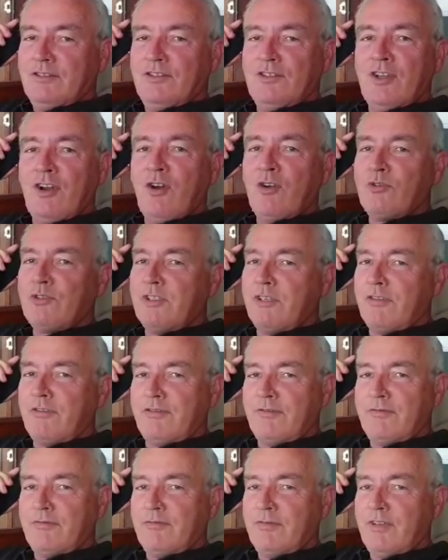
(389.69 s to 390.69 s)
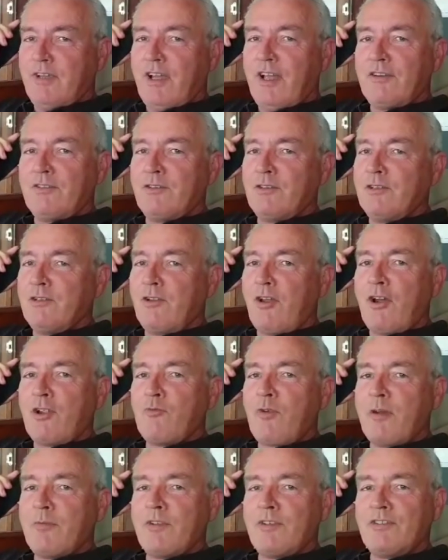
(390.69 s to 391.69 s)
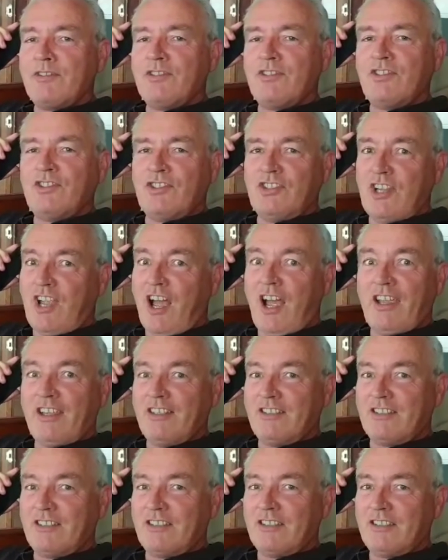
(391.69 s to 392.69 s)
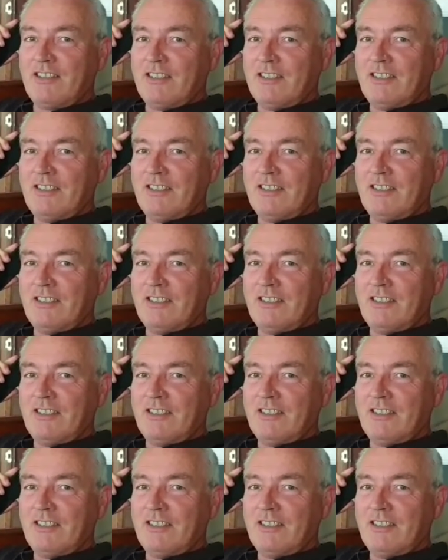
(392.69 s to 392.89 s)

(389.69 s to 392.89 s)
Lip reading: Joseph. Andrew Lloyd Webber. Shite.